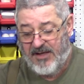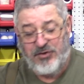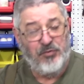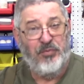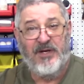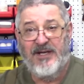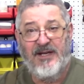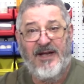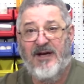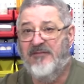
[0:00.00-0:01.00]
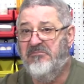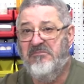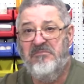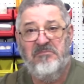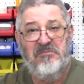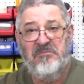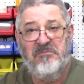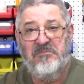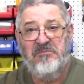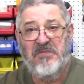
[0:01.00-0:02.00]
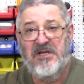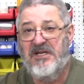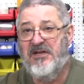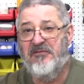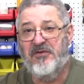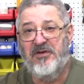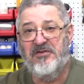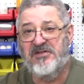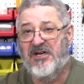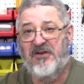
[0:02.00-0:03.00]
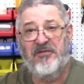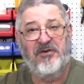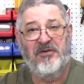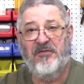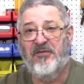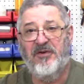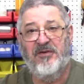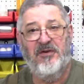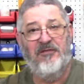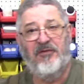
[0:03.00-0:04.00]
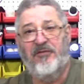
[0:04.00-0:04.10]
you'll bring it out either for yourself or for